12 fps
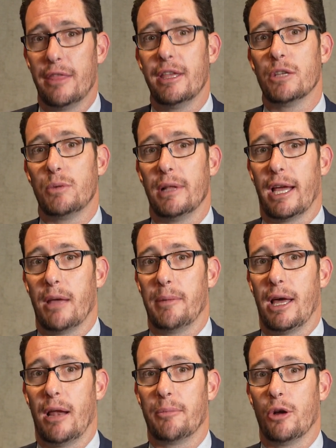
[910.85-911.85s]
Things we like
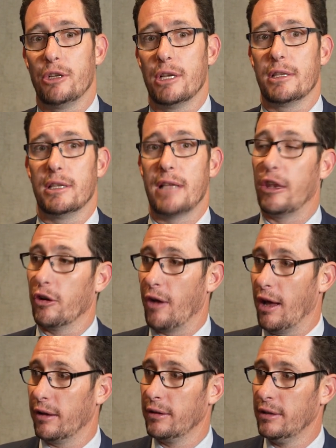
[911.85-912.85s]
about our project, it's
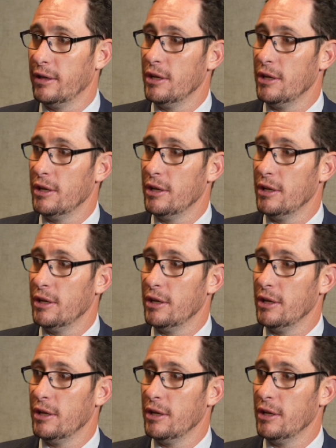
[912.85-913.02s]
underground.